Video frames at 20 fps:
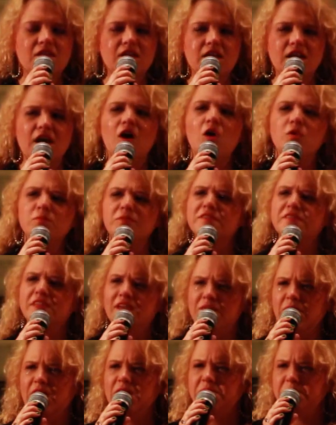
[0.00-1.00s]
And I hope that
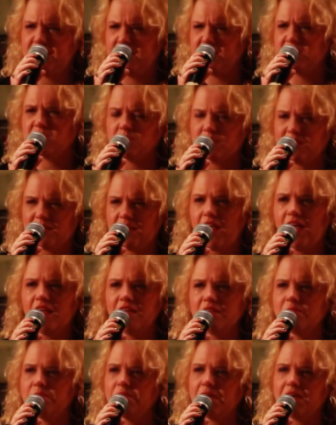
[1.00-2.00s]
they made peace with
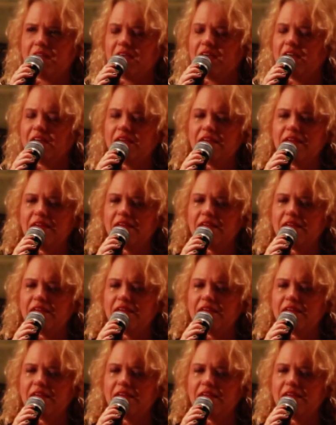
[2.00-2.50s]
that. But